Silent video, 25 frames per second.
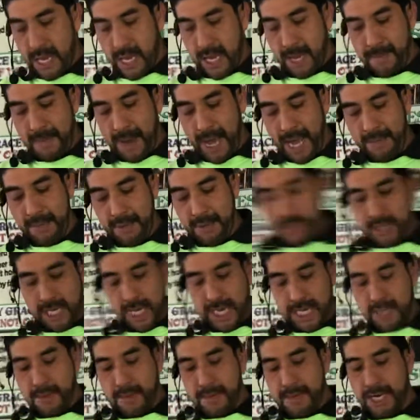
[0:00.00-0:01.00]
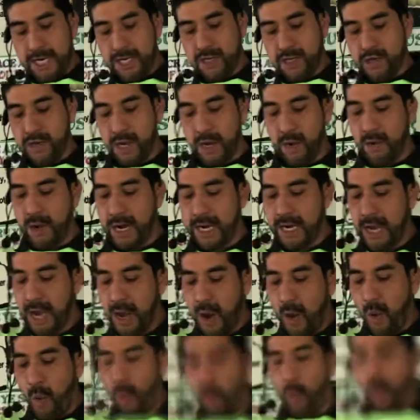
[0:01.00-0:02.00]
Bible says in verse 31,
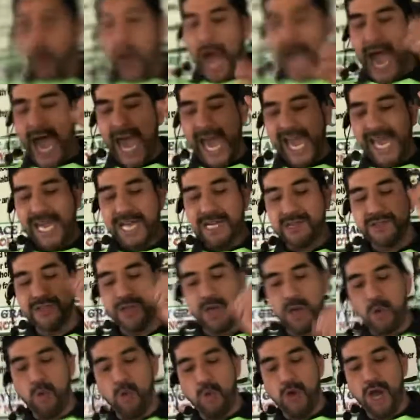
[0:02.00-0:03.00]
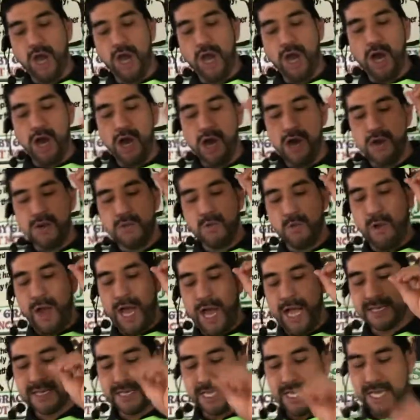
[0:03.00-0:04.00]
While the word
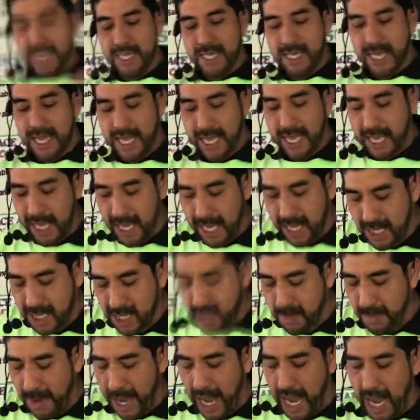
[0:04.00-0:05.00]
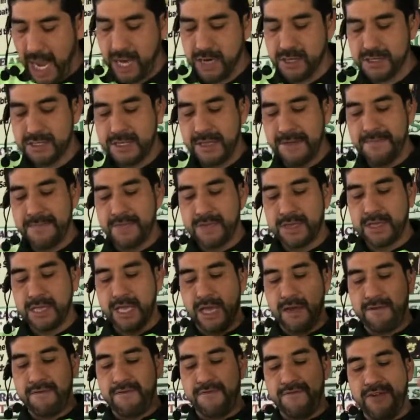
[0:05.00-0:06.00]
was in the king's mouth,
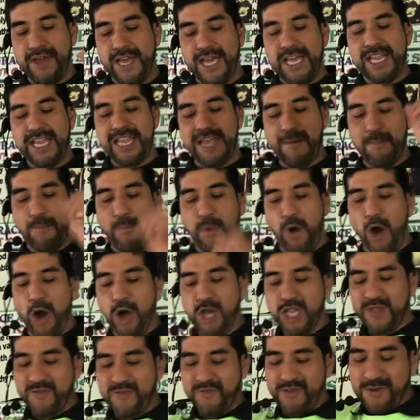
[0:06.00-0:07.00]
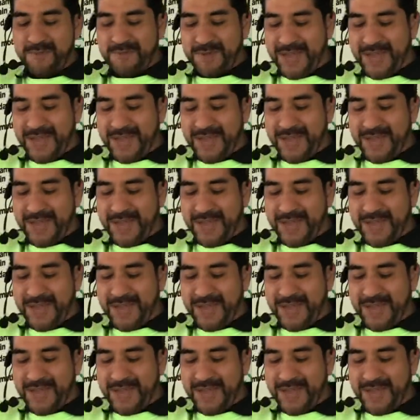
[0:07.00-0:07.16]
there fell a voice from